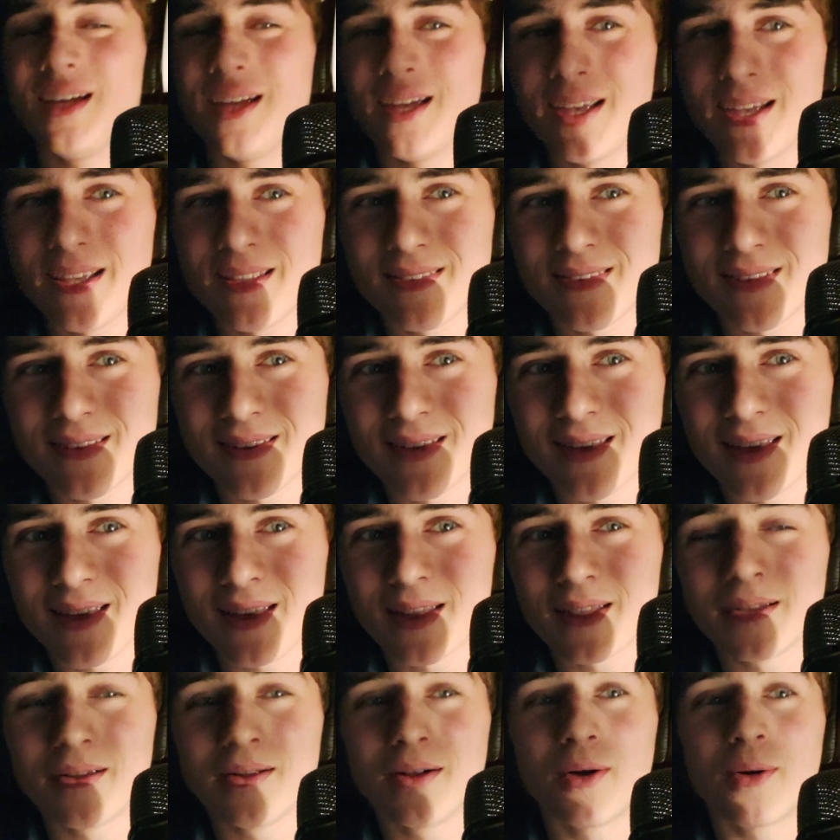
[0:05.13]
And
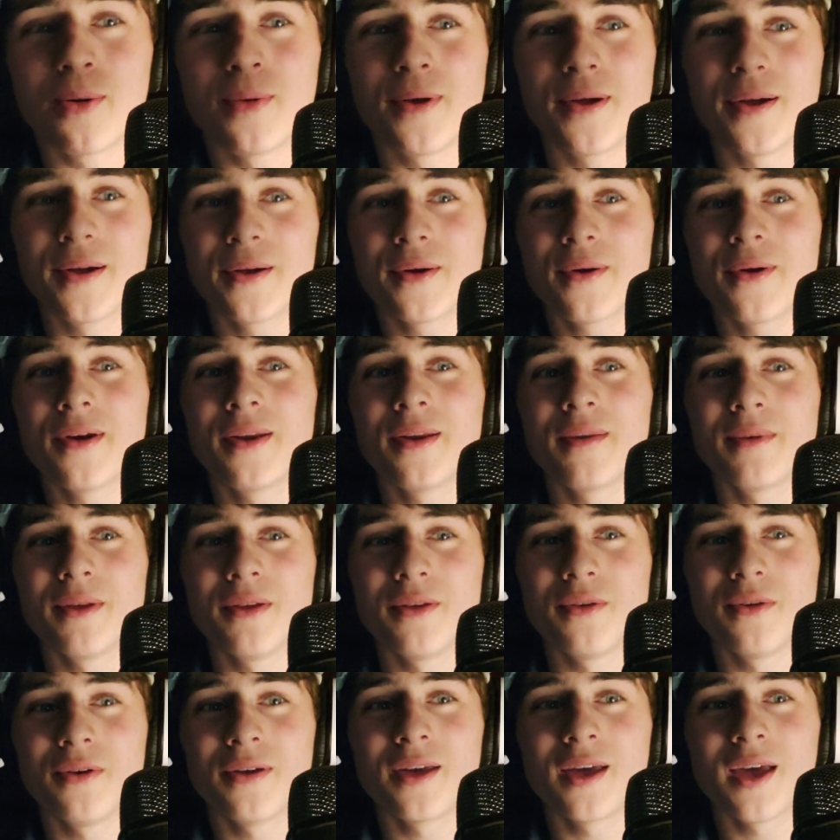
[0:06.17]
today, we are going to be
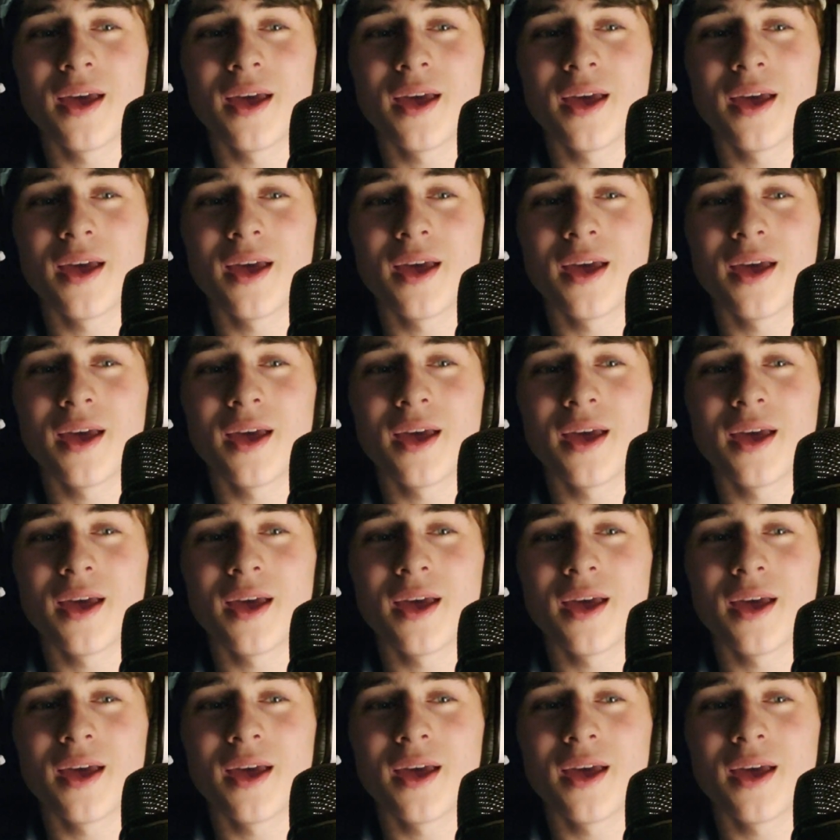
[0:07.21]
doing